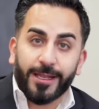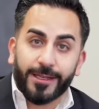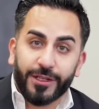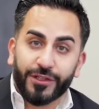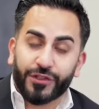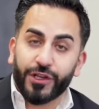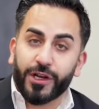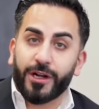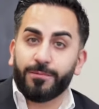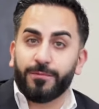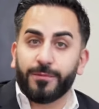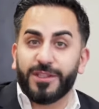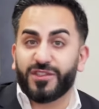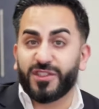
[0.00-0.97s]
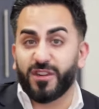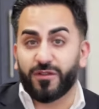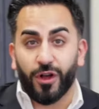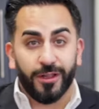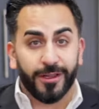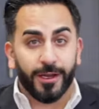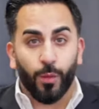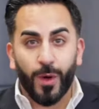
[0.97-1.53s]
This year, instead of
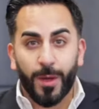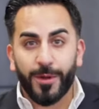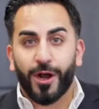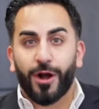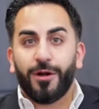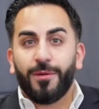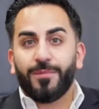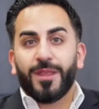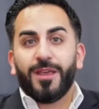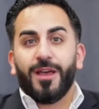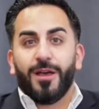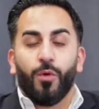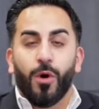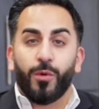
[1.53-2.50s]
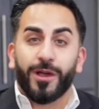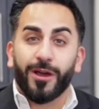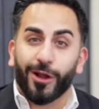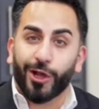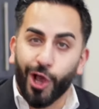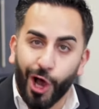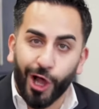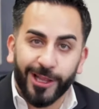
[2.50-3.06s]
calling it a webinar, what we're gonna
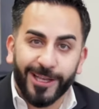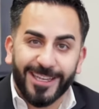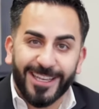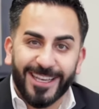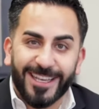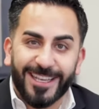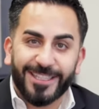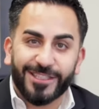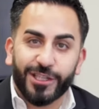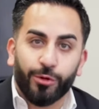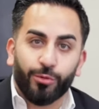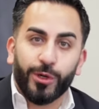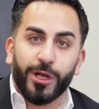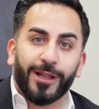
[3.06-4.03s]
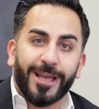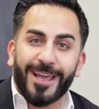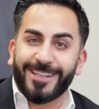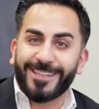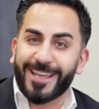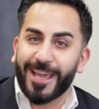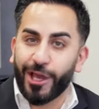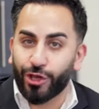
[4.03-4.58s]
call it is the Real
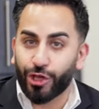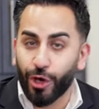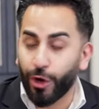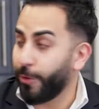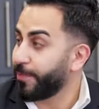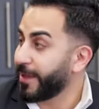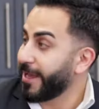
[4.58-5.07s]
NK Show.